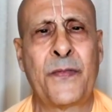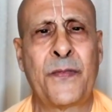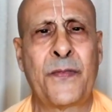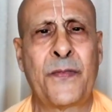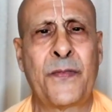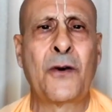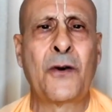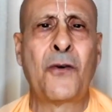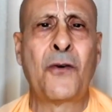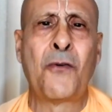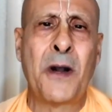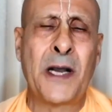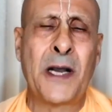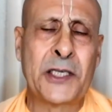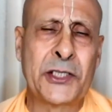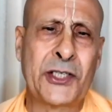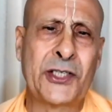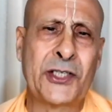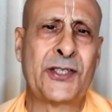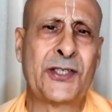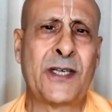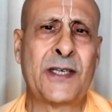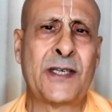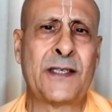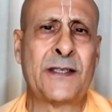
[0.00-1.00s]
The
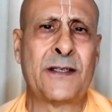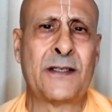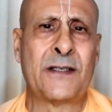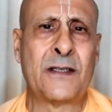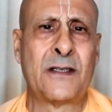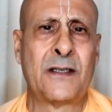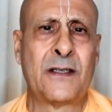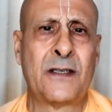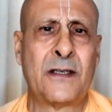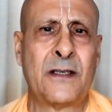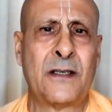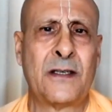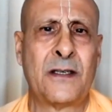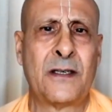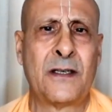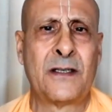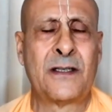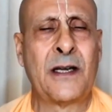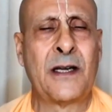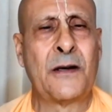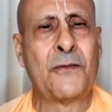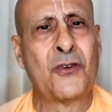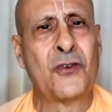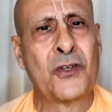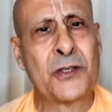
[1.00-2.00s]
question
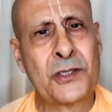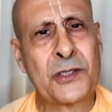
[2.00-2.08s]
that we're